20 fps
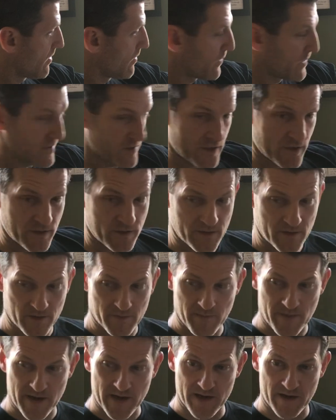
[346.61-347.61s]
We turned
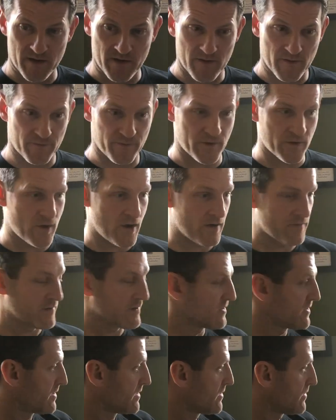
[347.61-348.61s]
my front
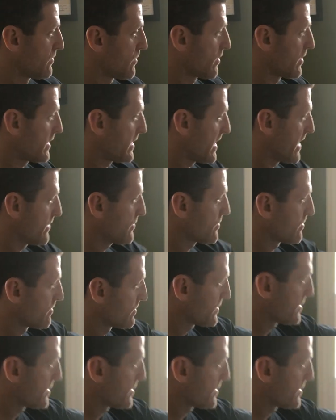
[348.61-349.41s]
office into our classroom,